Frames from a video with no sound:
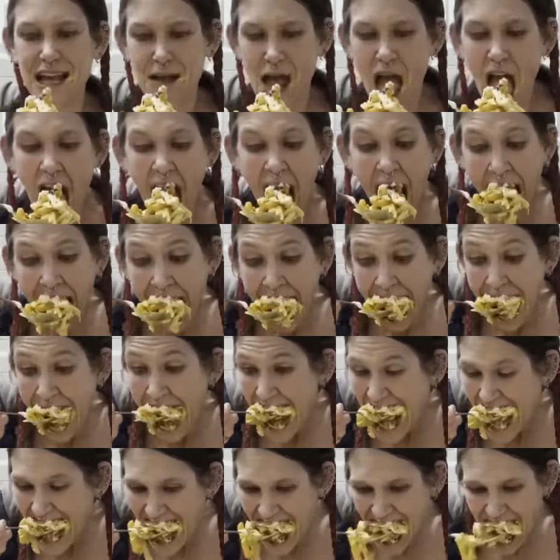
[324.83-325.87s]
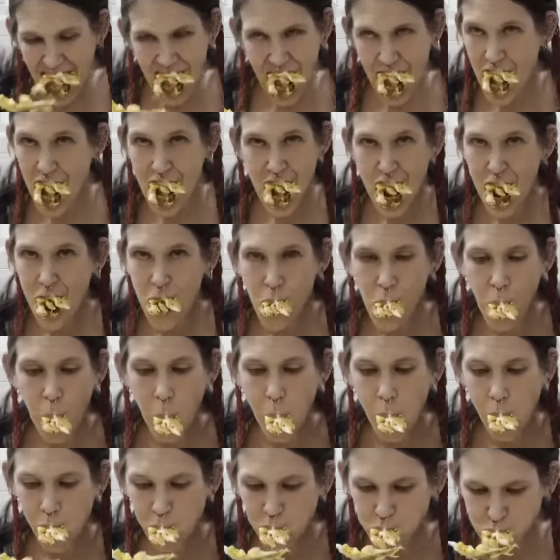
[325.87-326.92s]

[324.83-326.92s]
I can do gloves if you want some. Mm-mm. No.